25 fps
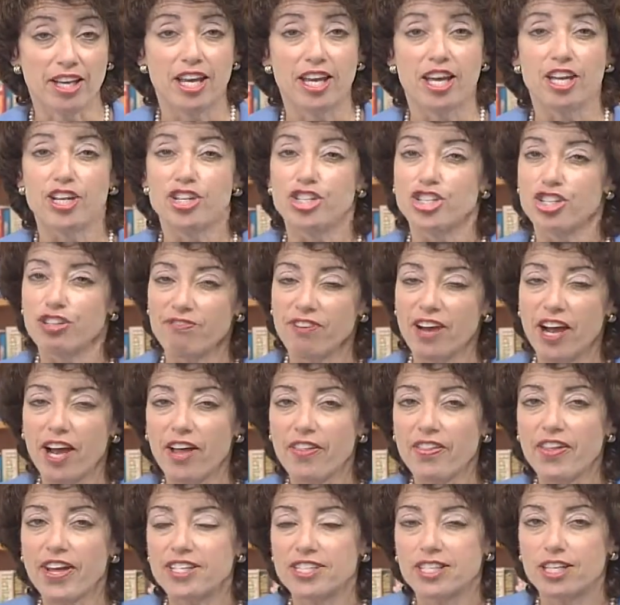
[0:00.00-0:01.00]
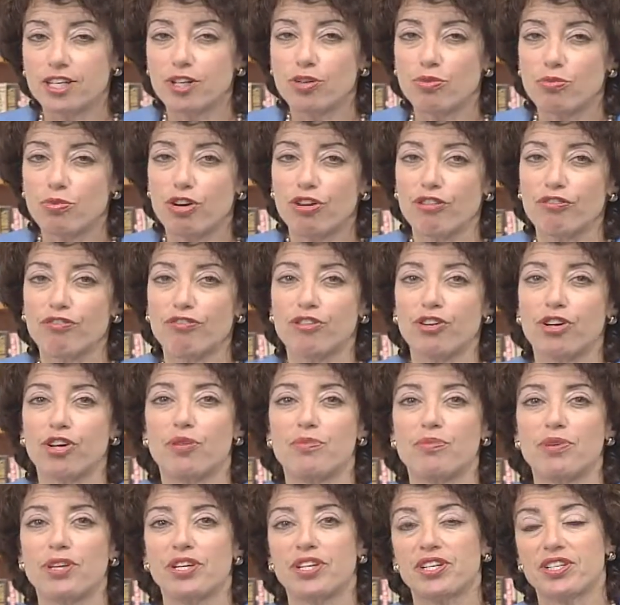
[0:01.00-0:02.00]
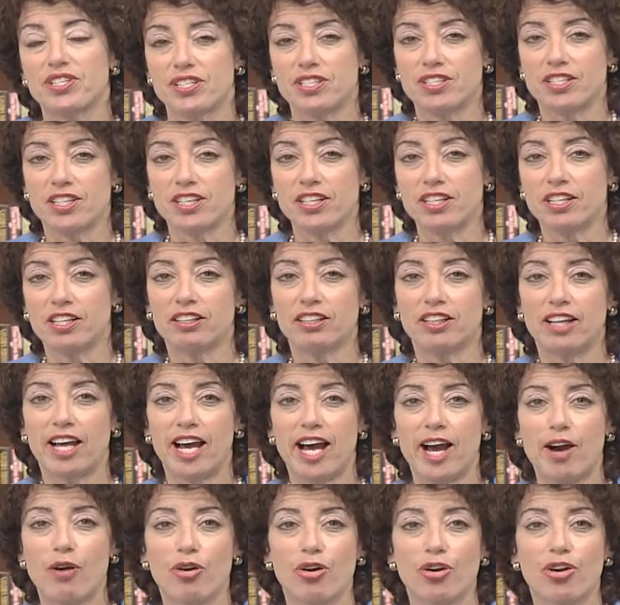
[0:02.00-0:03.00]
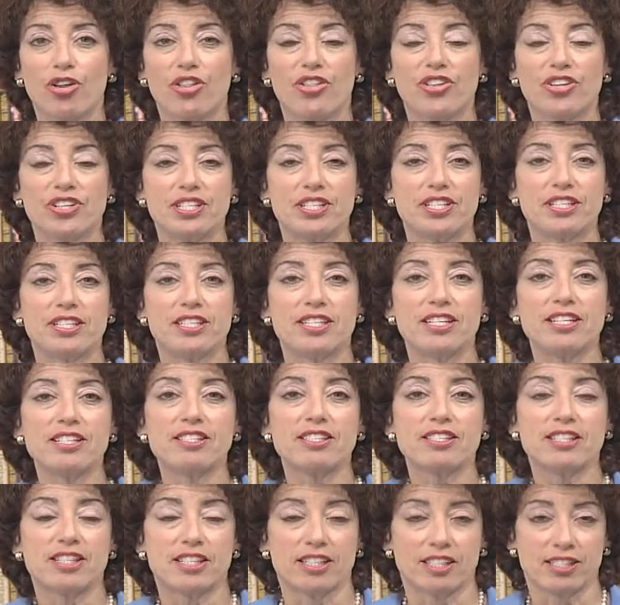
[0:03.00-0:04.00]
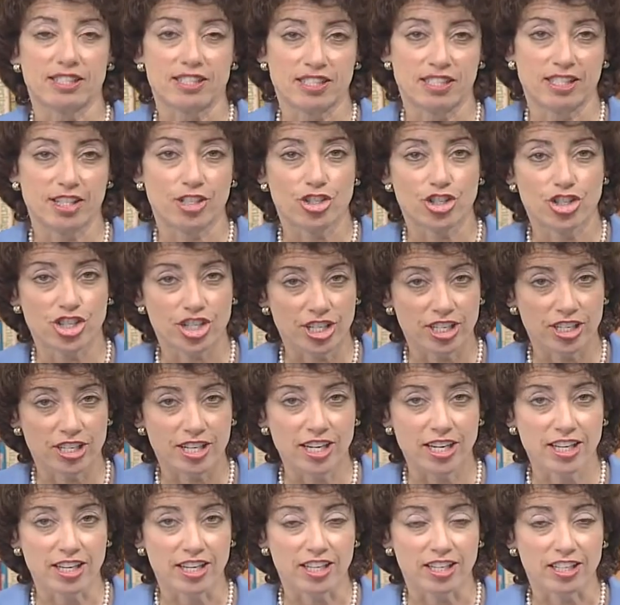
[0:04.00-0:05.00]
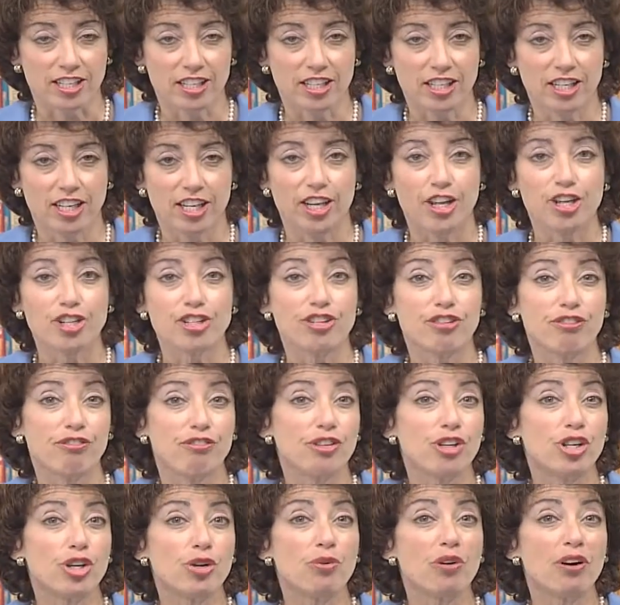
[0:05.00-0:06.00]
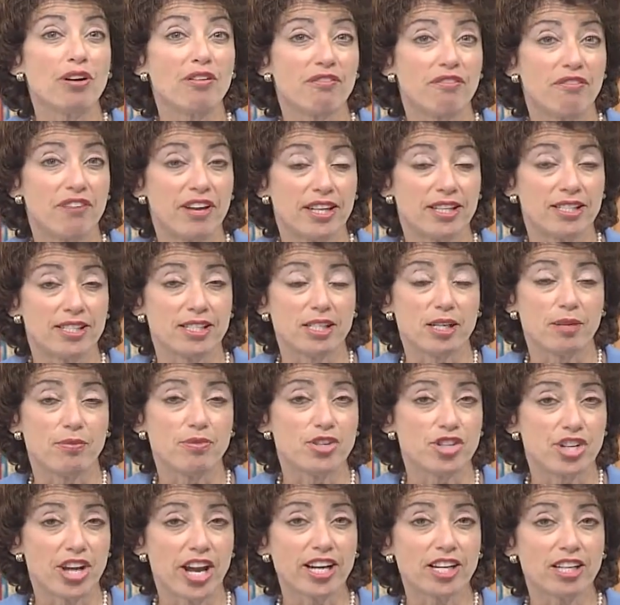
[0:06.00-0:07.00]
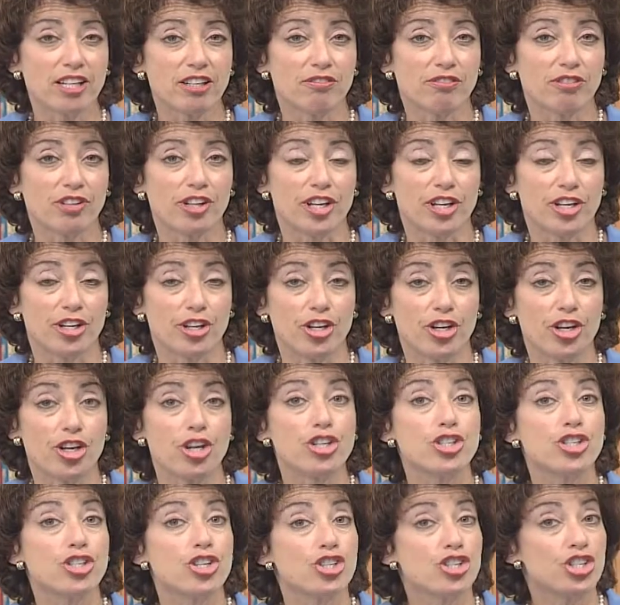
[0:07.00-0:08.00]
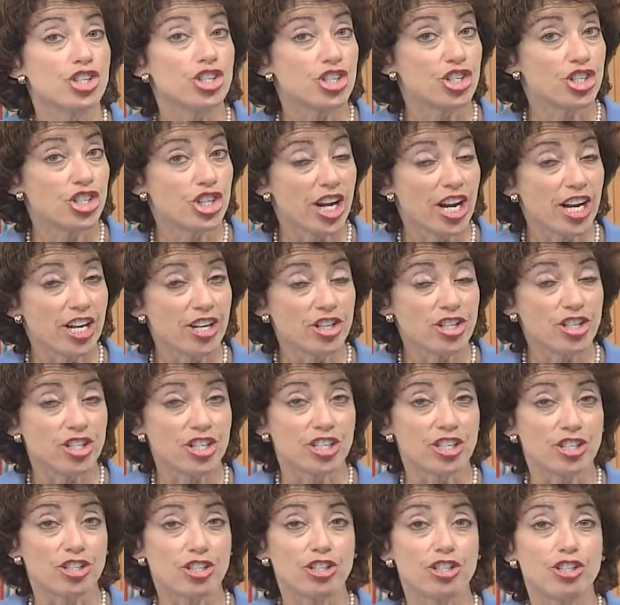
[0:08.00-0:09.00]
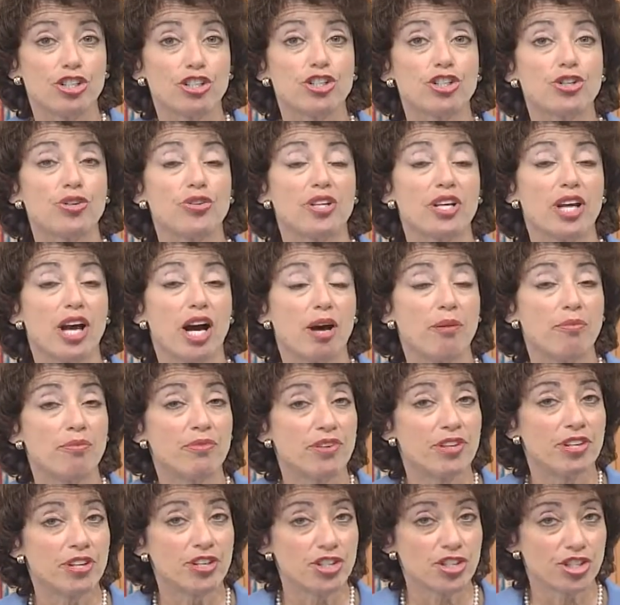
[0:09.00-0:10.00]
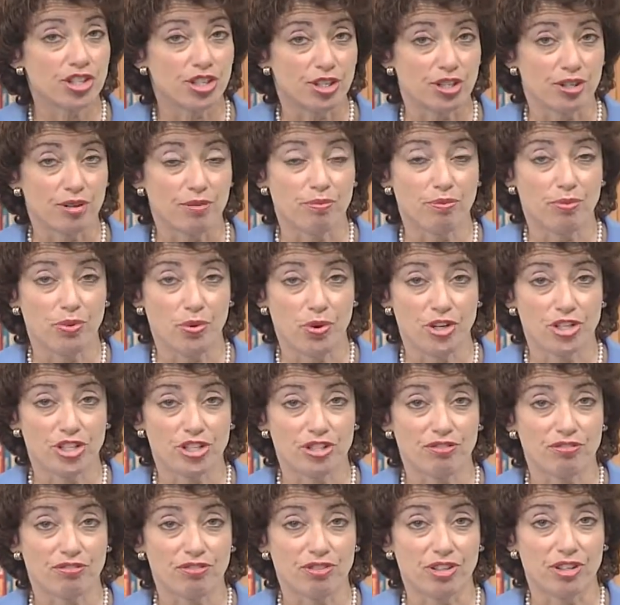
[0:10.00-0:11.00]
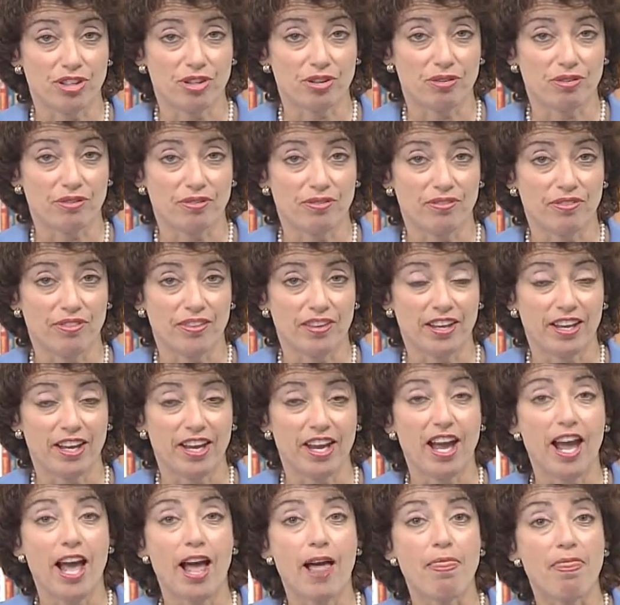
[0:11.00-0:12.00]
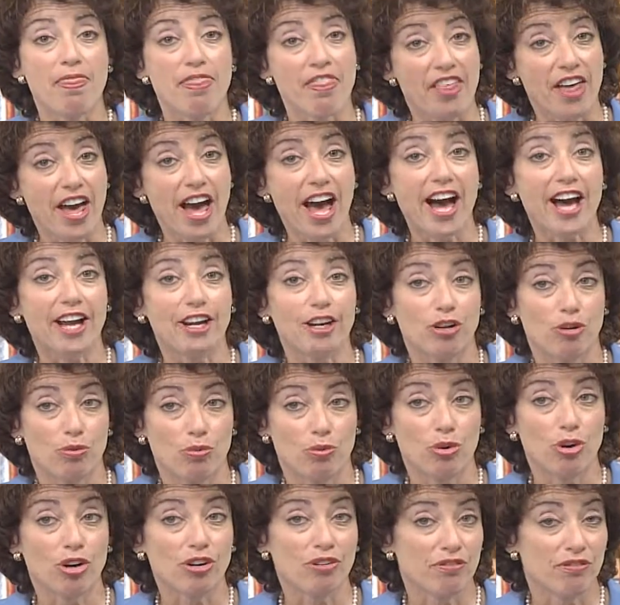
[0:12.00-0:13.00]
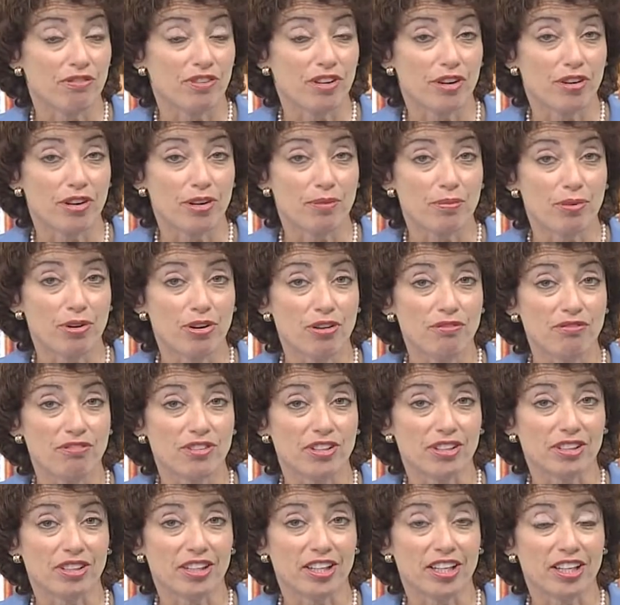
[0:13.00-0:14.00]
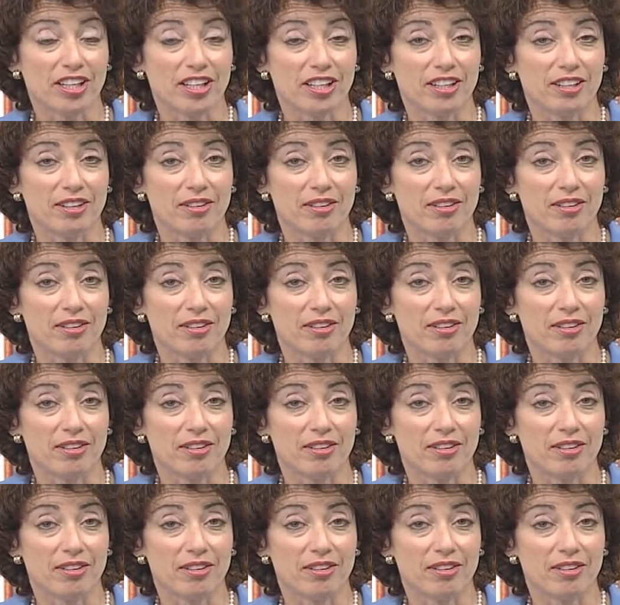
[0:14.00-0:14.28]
She found that didn't work for her because it didn't allow her the distance that she needed to view events objectively. So she changed it to the omniscient point of view. And that worked very effectively.